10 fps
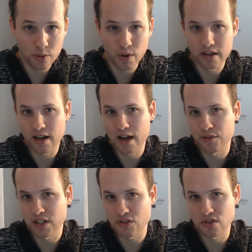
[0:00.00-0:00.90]
When I have
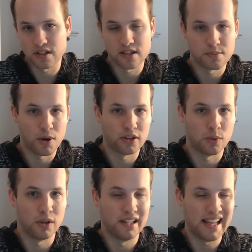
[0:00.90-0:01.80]
an interesting spot, I
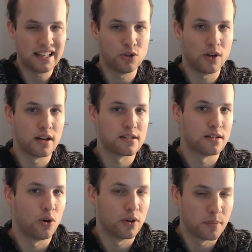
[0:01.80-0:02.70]
will let you guys
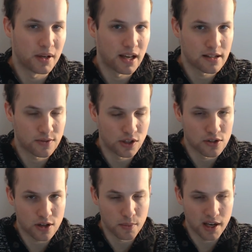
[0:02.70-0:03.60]
know in my next
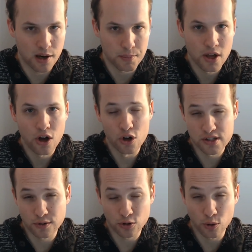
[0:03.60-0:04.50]
videos coming up.
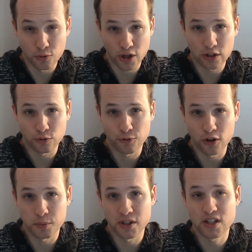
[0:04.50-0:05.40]
Also, don't forget to
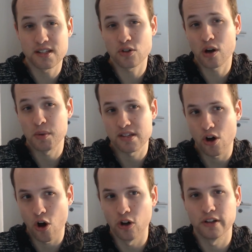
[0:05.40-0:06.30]
follow me on Instagram. It's
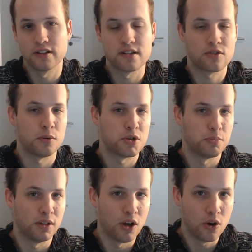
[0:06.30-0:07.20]
all in the description
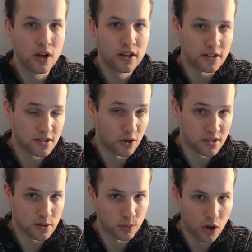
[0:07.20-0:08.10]
below. There's also
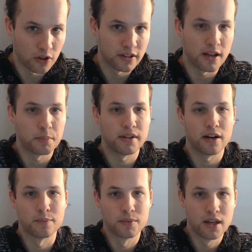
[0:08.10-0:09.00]
some content up
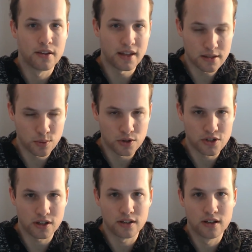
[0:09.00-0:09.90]
there. Thanks for
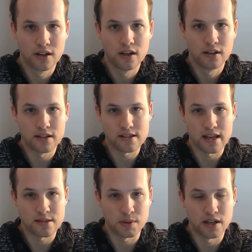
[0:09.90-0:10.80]
watching. This
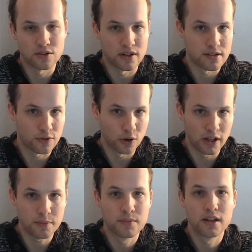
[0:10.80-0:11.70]
has been Andreas
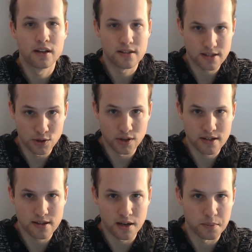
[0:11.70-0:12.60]
Furley. See you
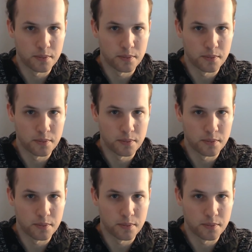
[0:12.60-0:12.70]
next time.